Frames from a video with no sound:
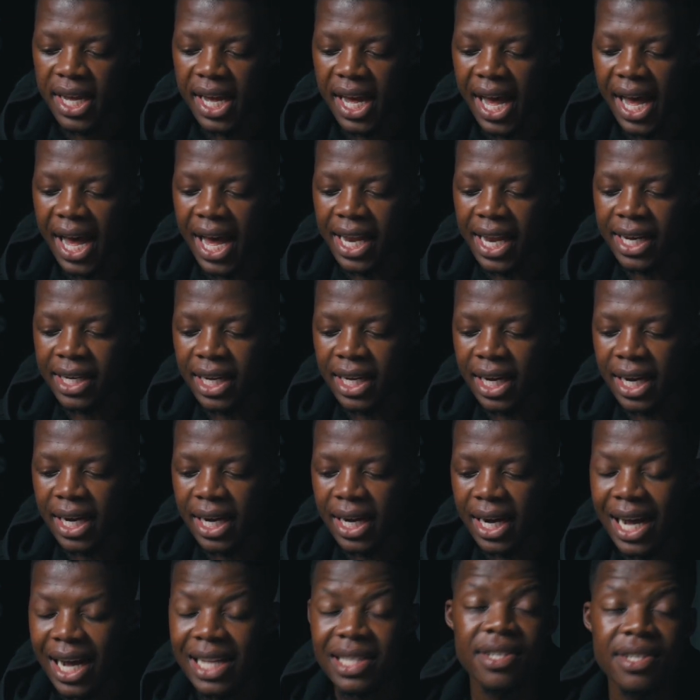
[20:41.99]
And
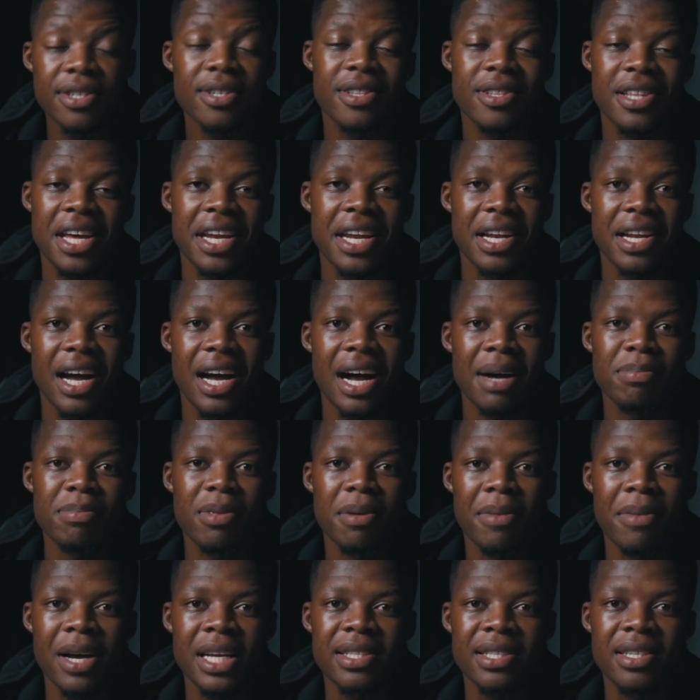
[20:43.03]
until then, up the
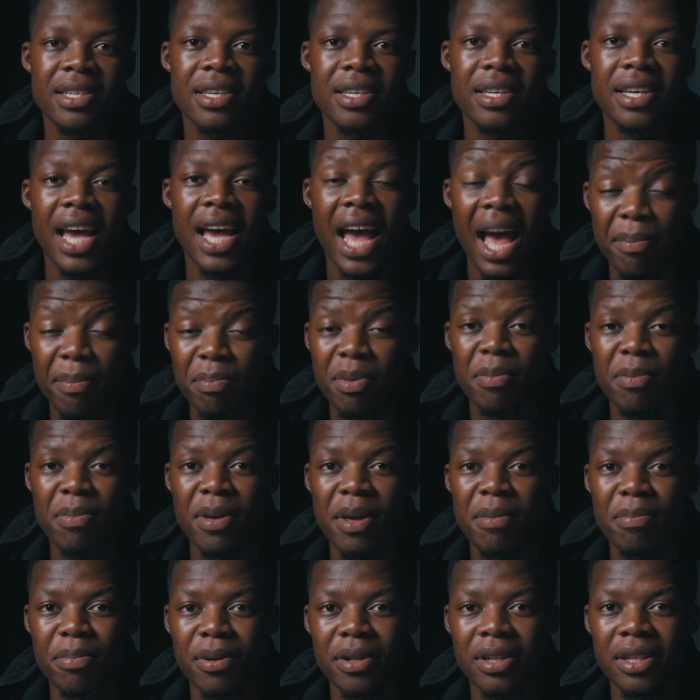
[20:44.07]
mighty, happy
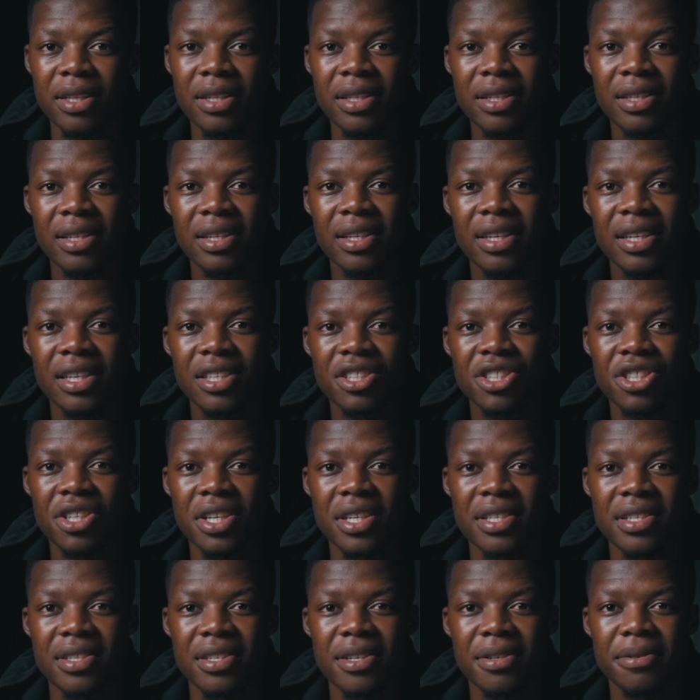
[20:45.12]
people.
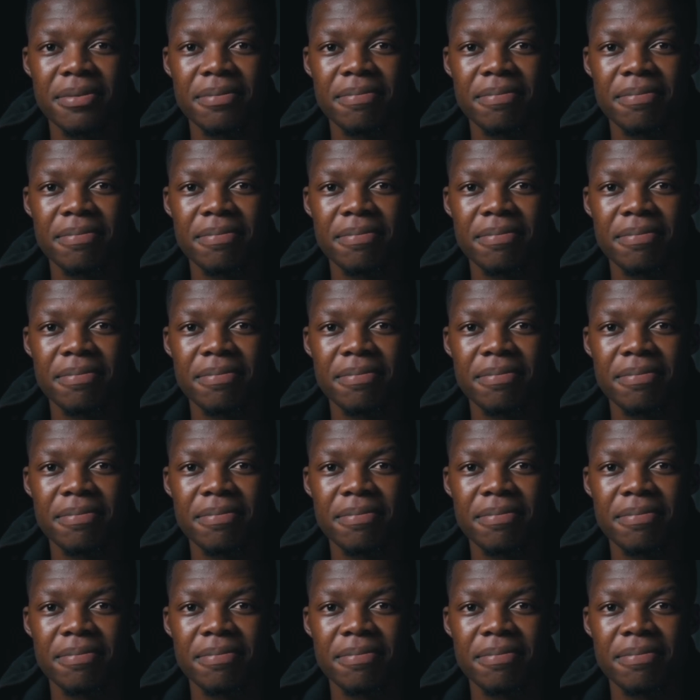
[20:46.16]
Cheers.